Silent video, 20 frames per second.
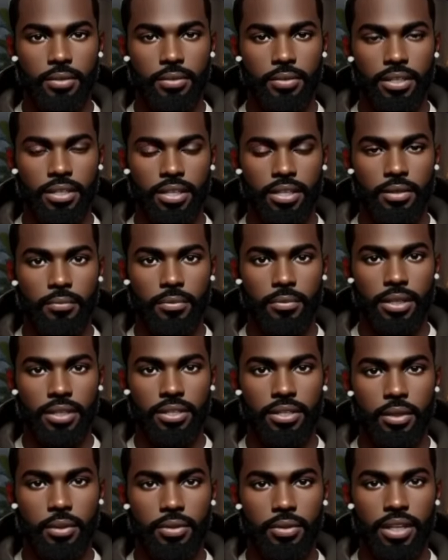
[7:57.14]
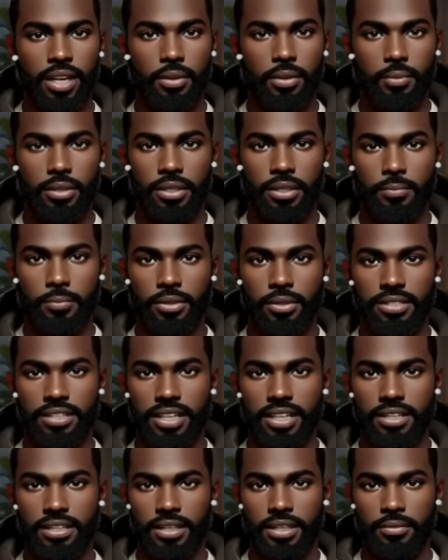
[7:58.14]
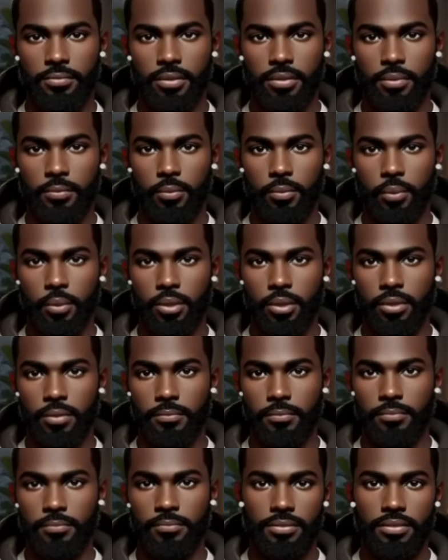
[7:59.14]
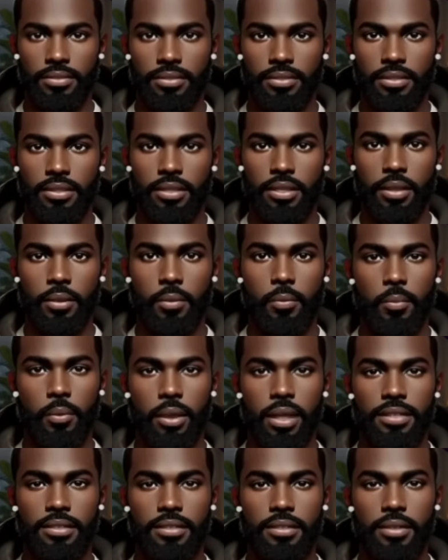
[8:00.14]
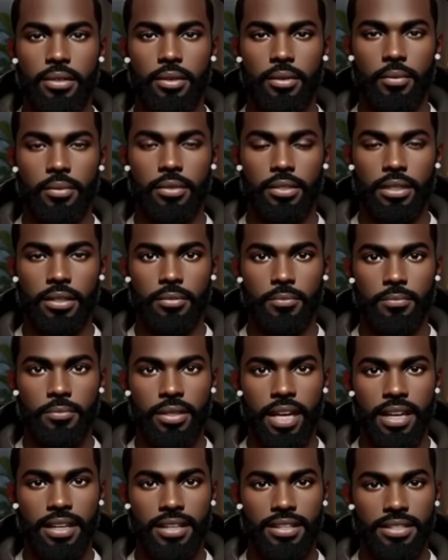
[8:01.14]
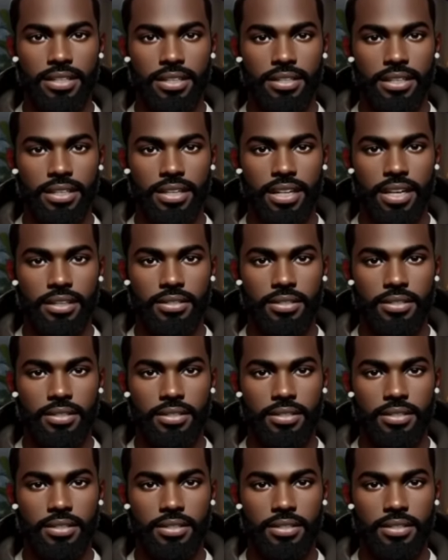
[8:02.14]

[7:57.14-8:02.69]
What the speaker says: and they put their hands on you, I just think that you should leave because it's not going to get better. It's only going to get